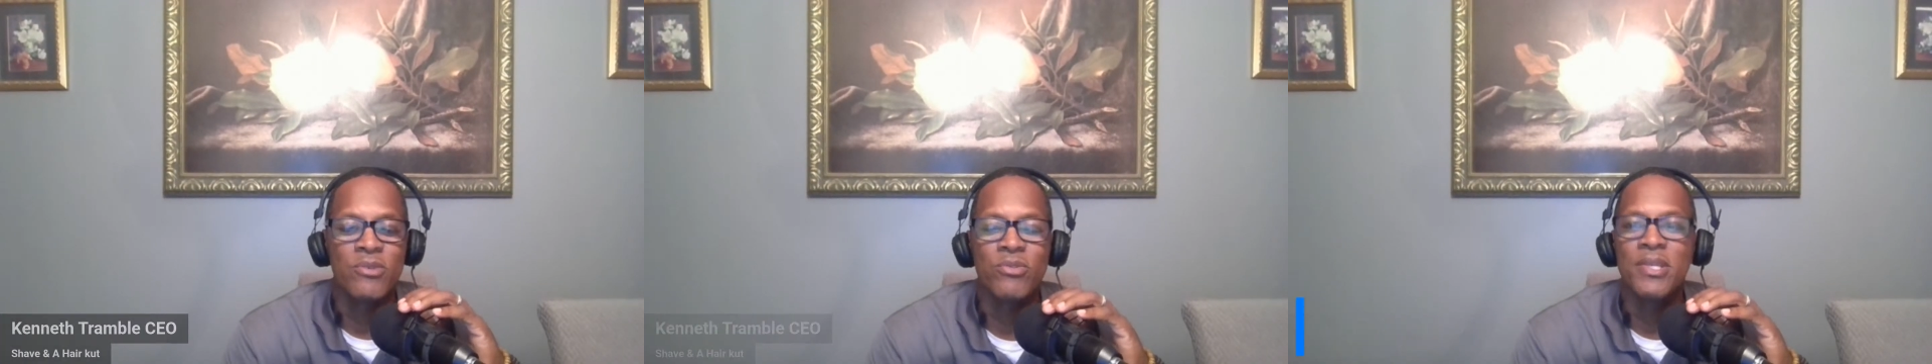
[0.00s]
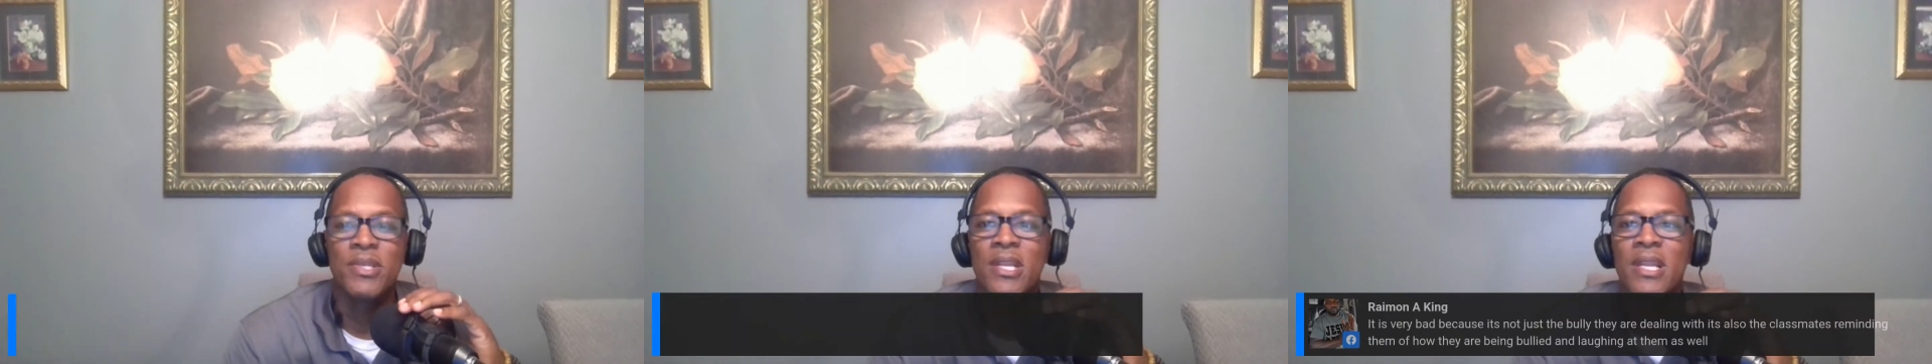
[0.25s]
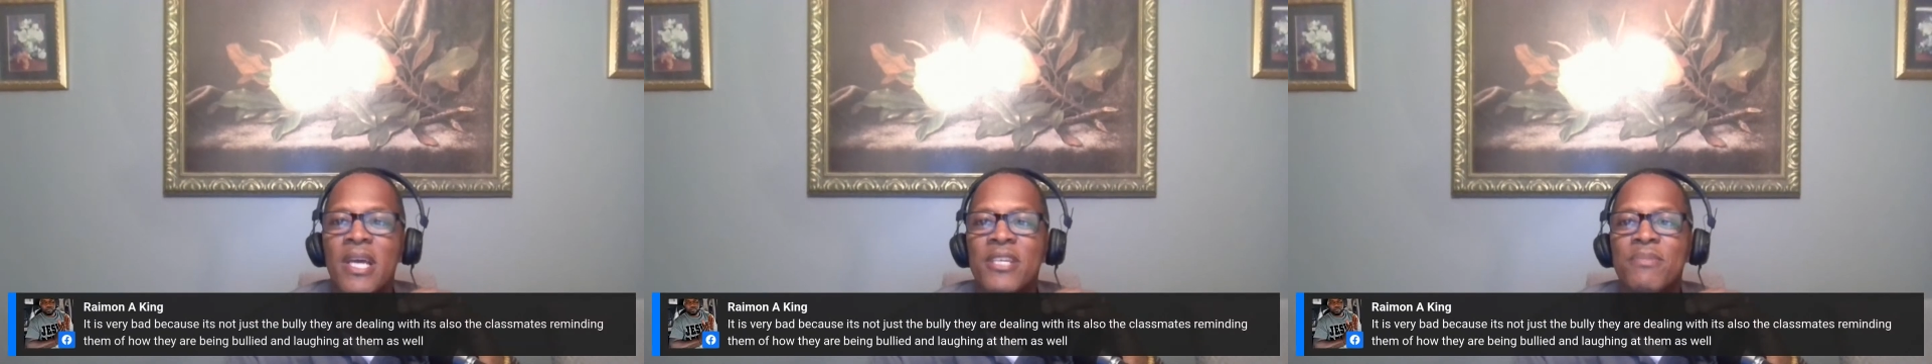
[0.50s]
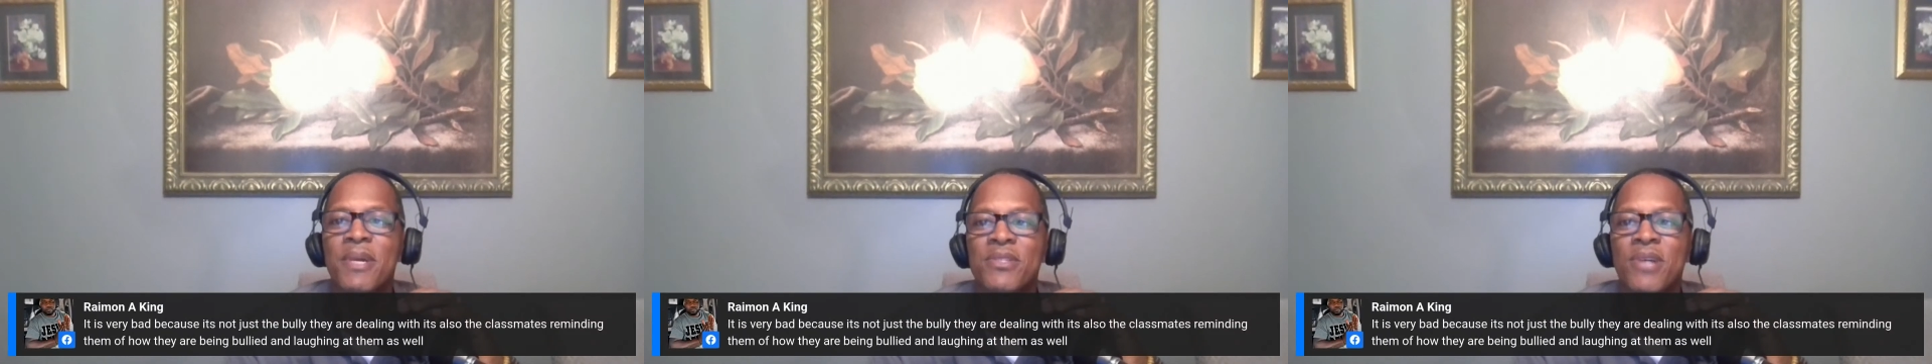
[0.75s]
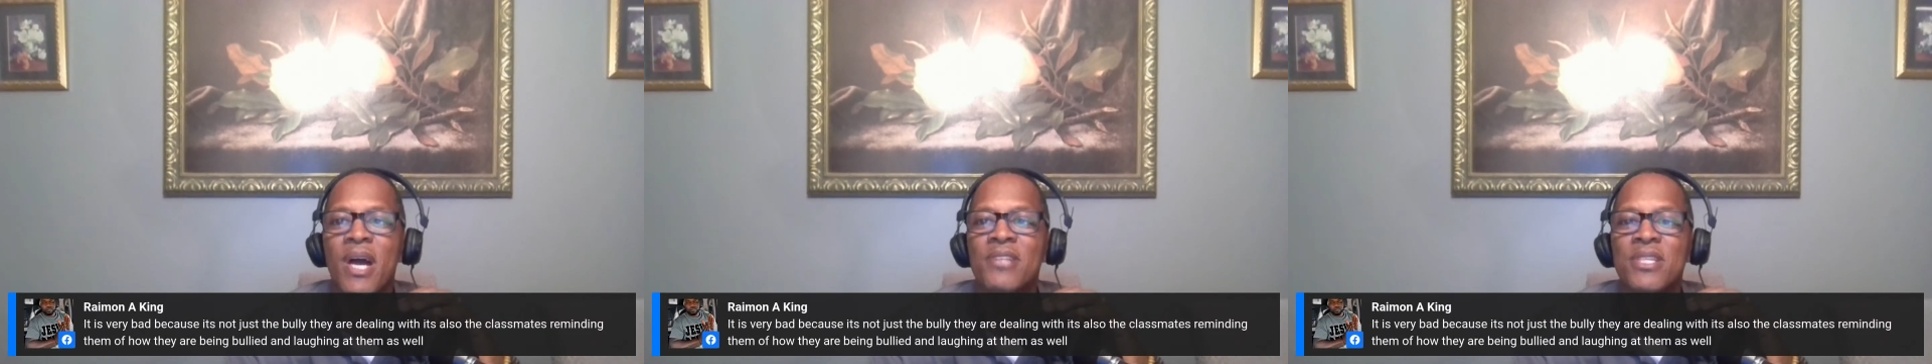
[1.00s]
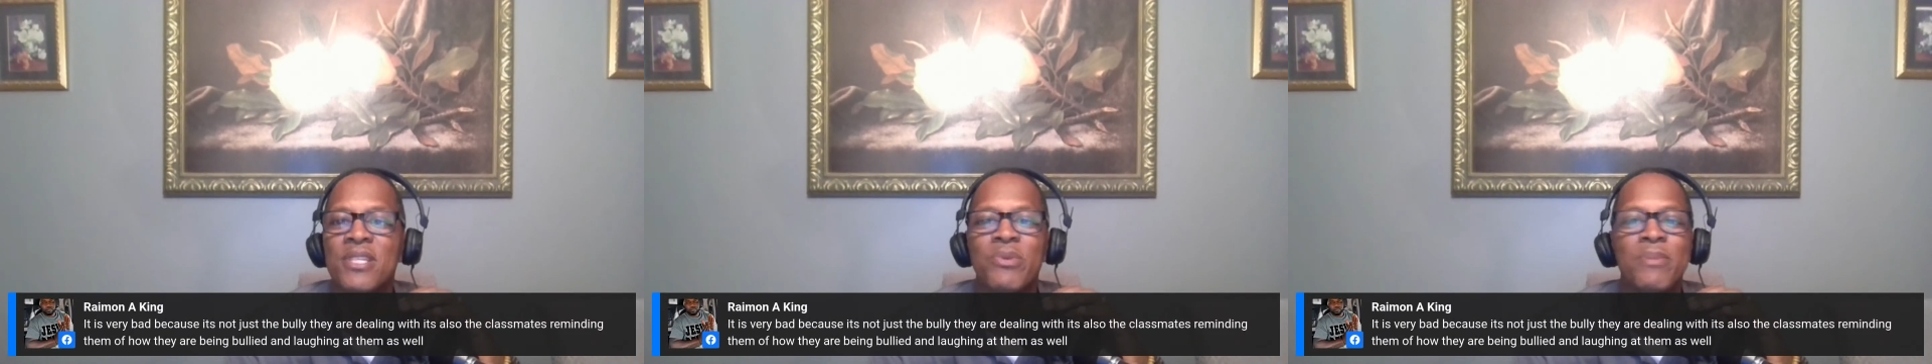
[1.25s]
The classmates are
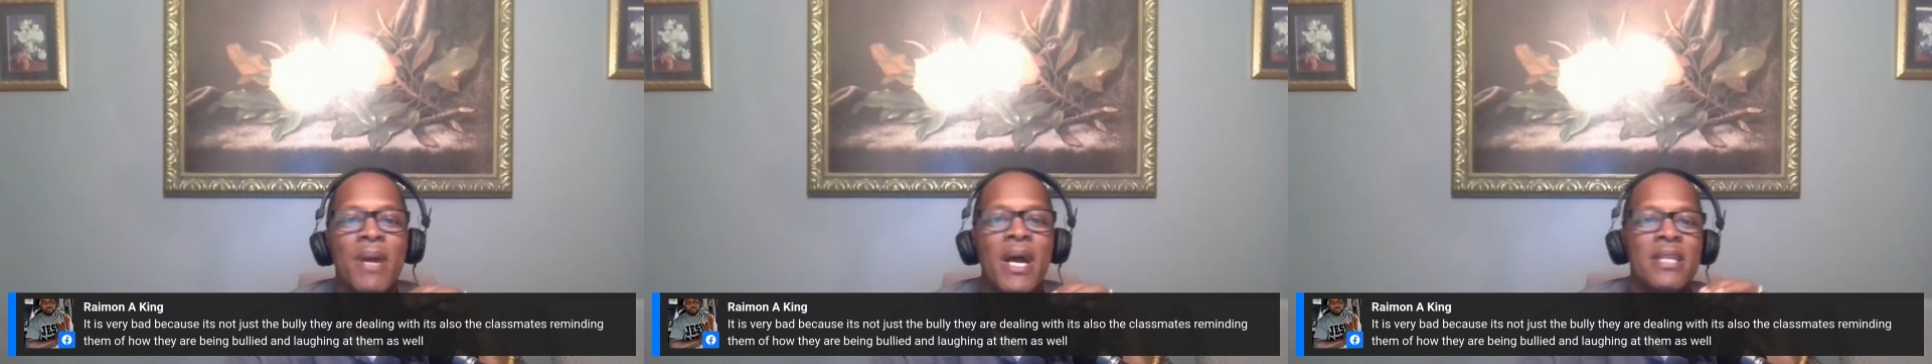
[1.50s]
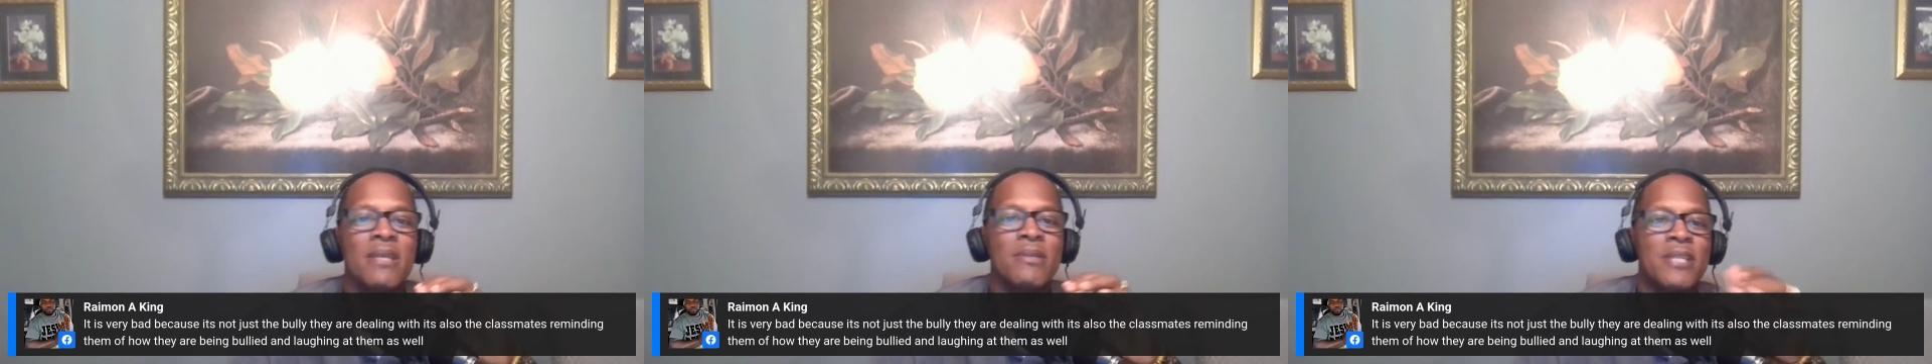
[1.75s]
actually reminding them.